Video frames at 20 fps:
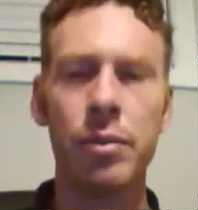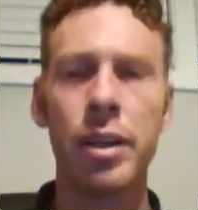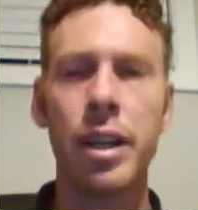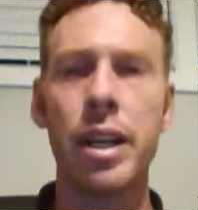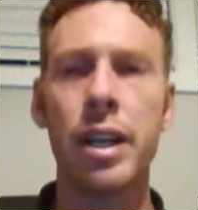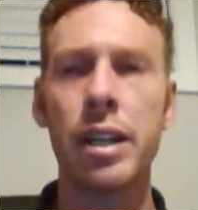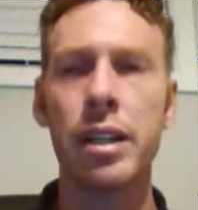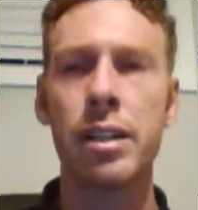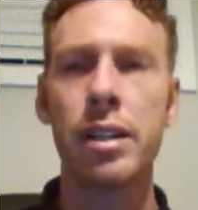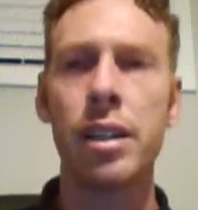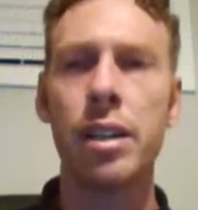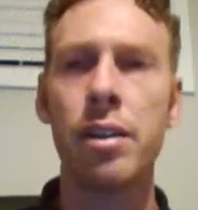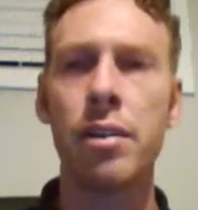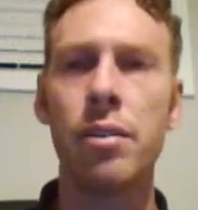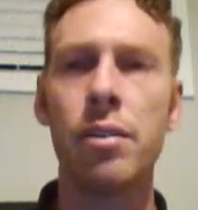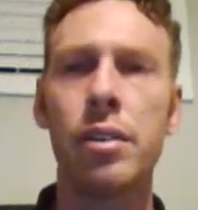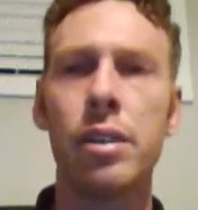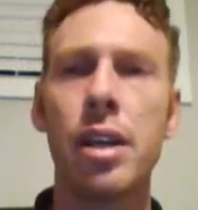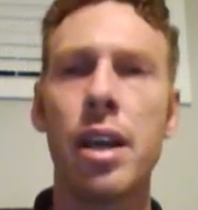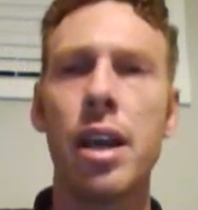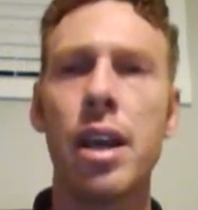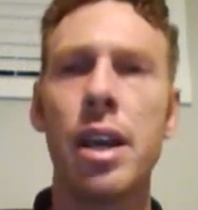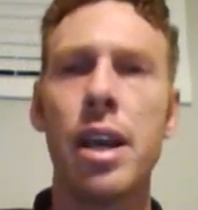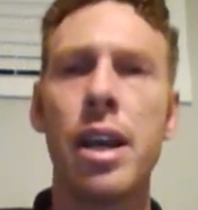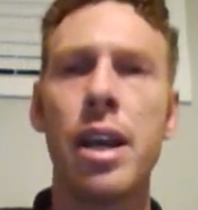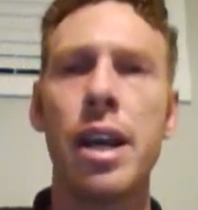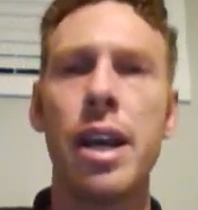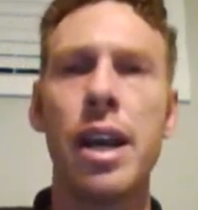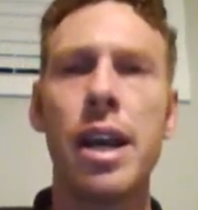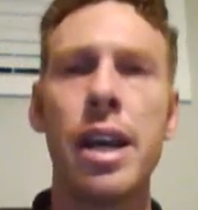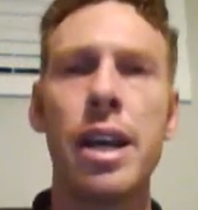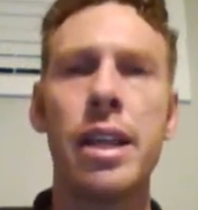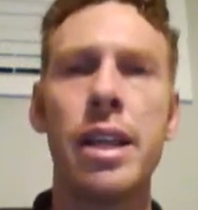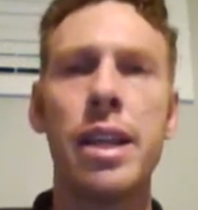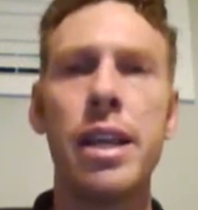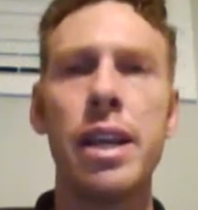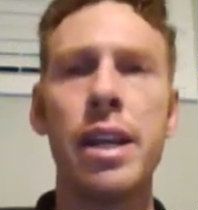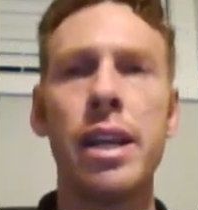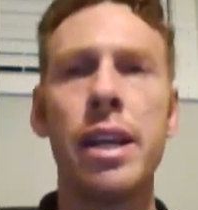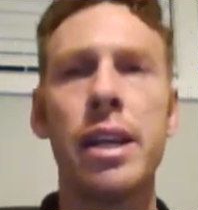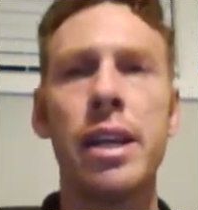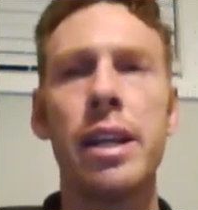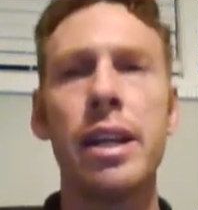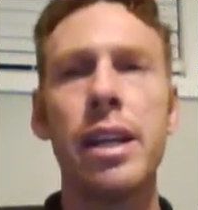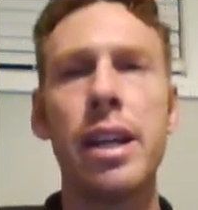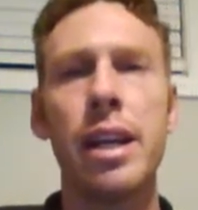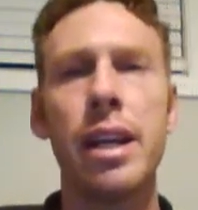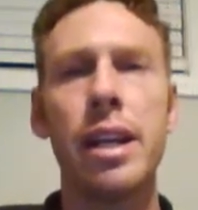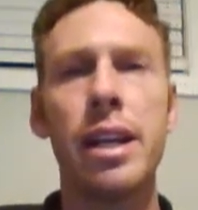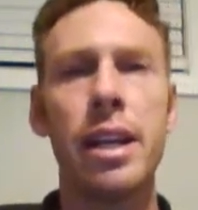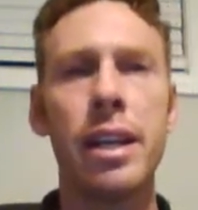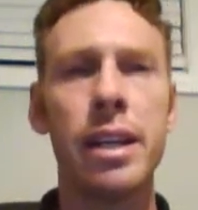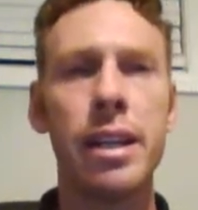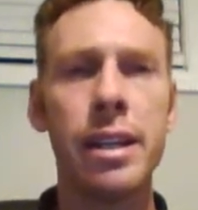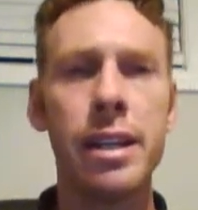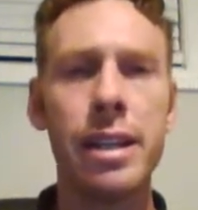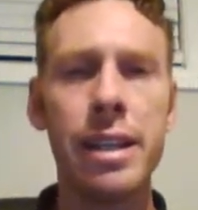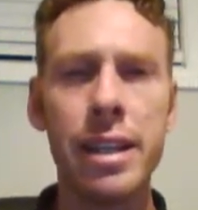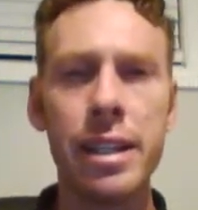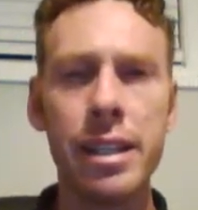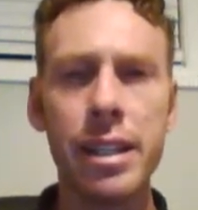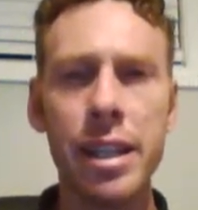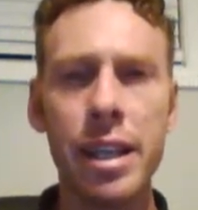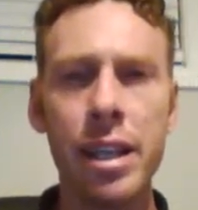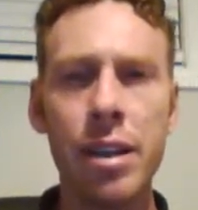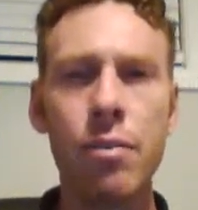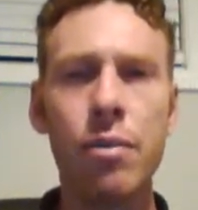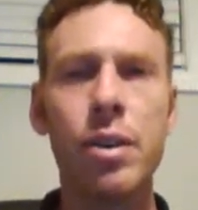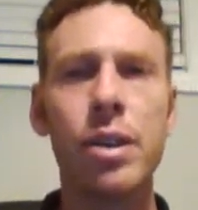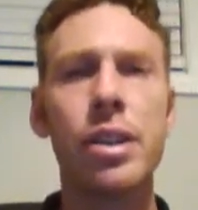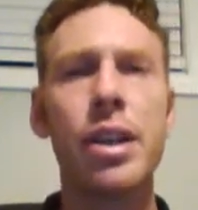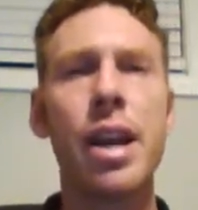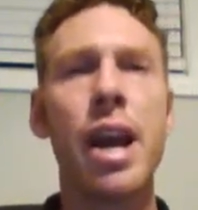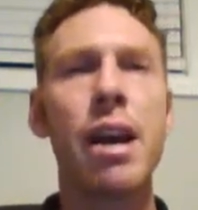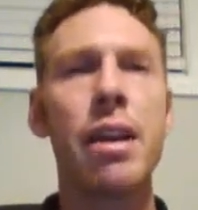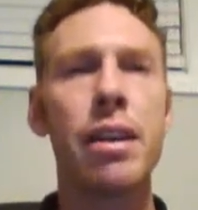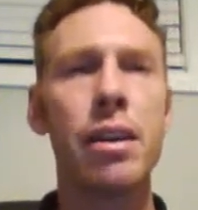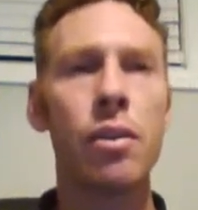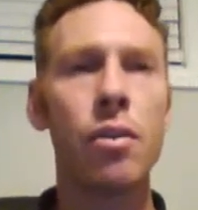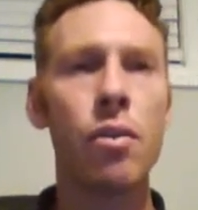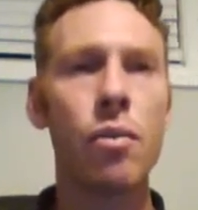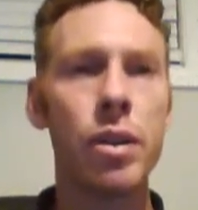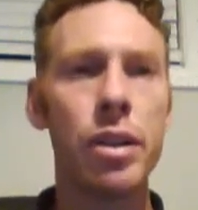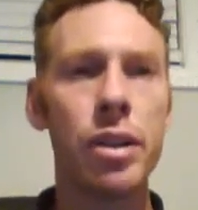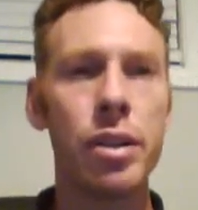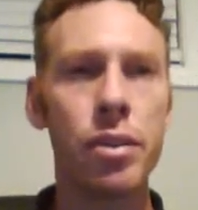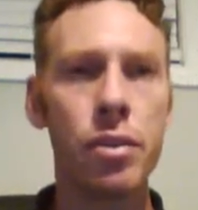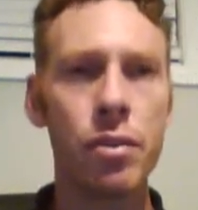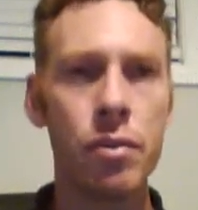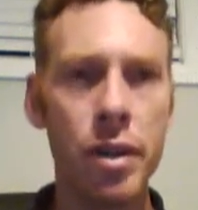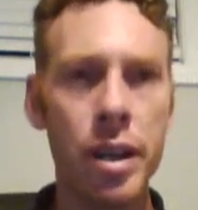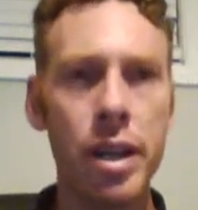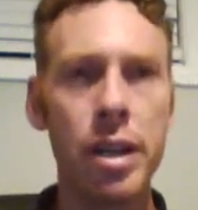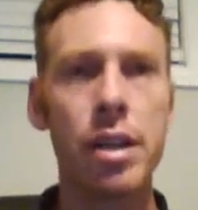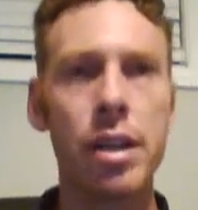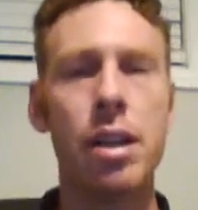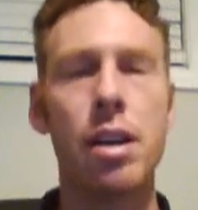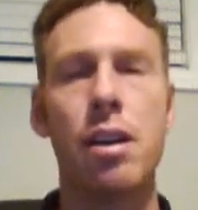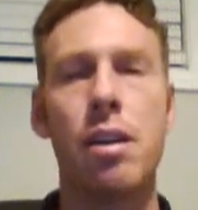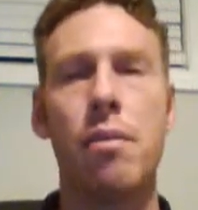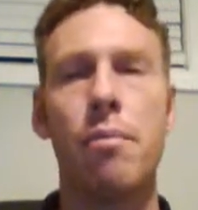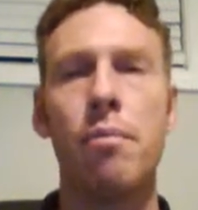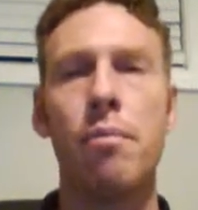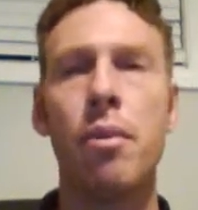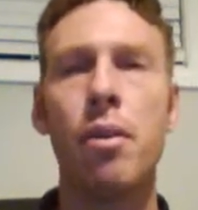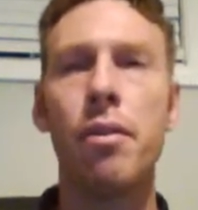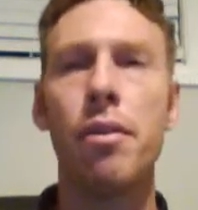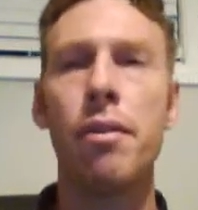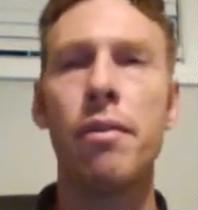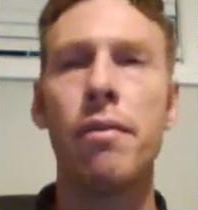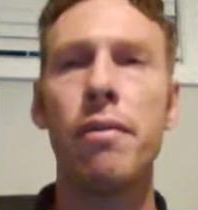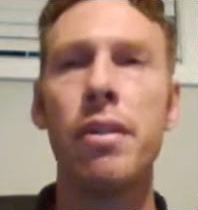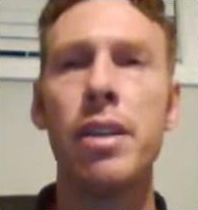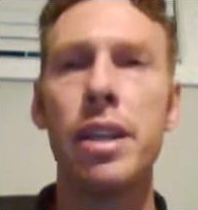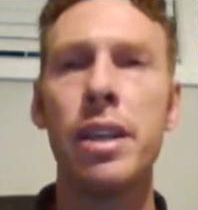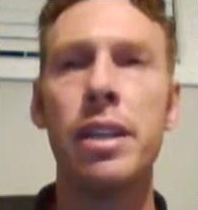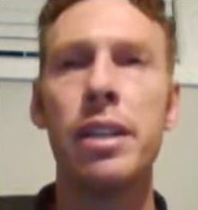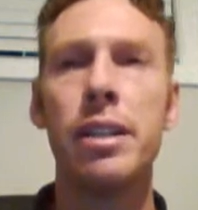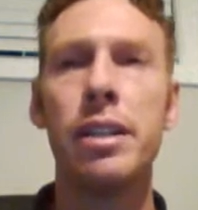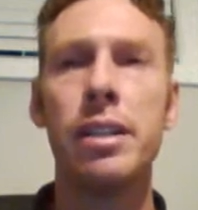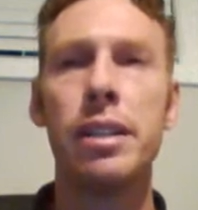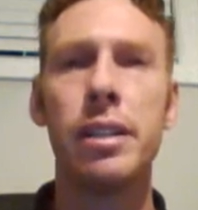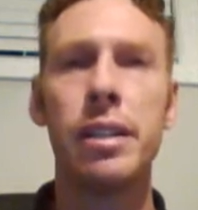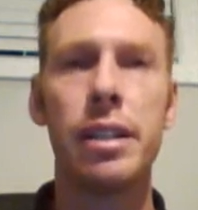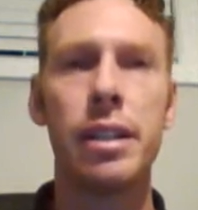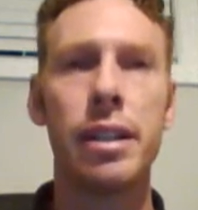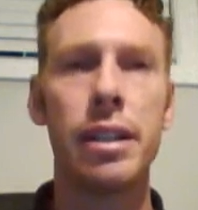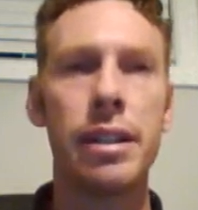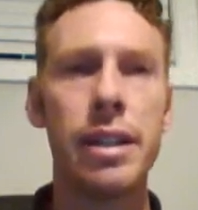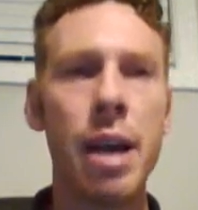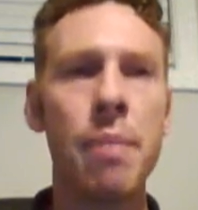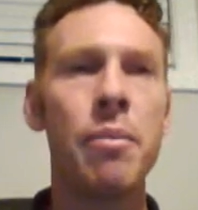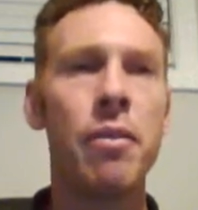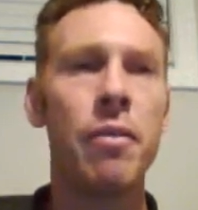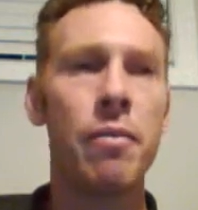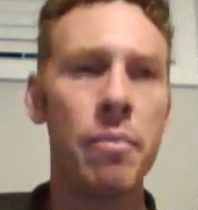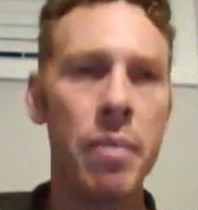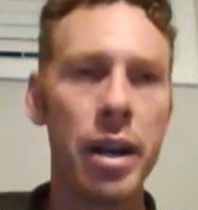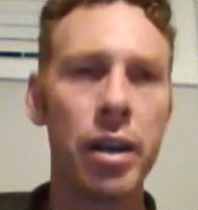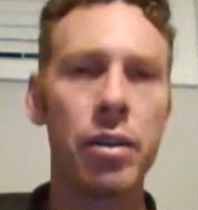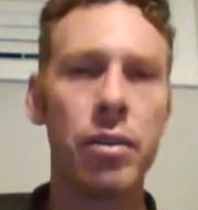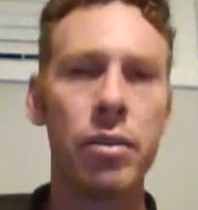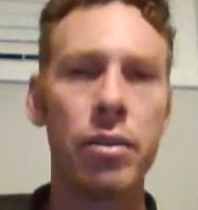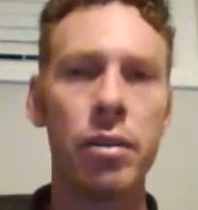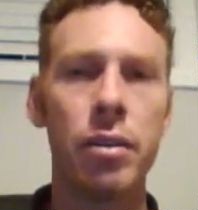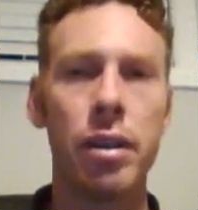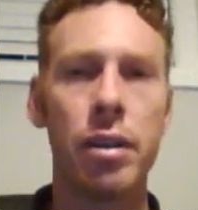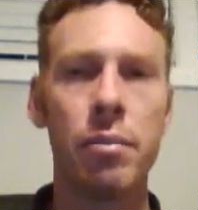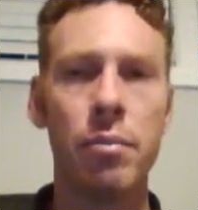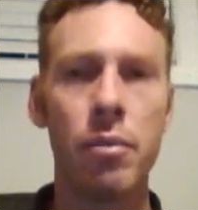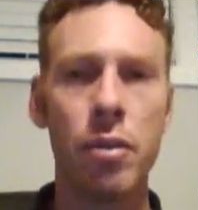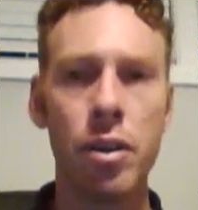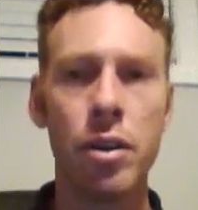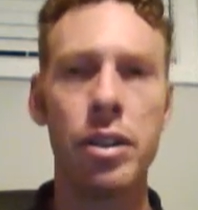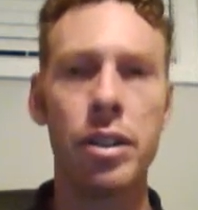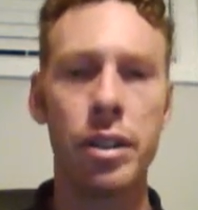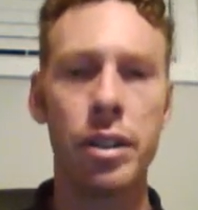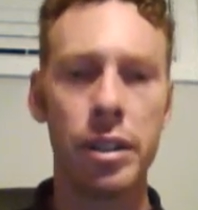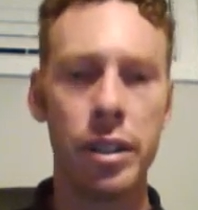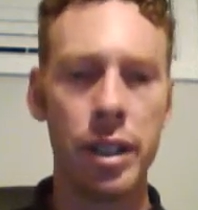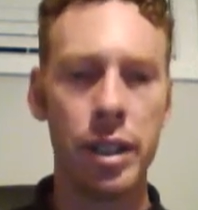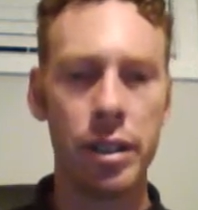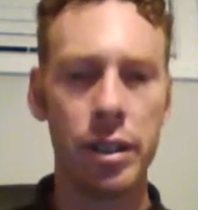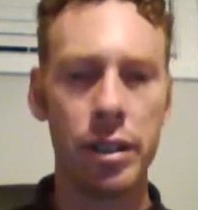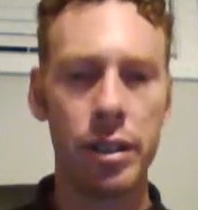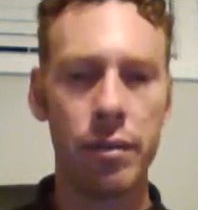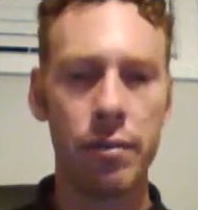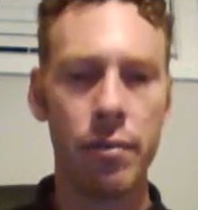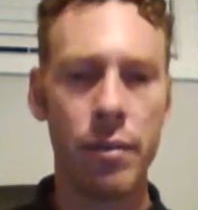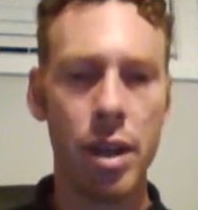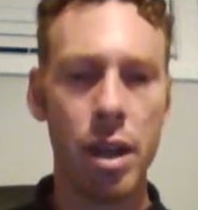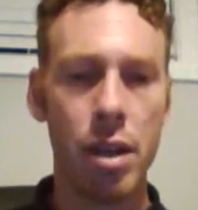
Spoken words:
We'll get into those, and then distinguish how they're going to treat both of these type of medical emergencies.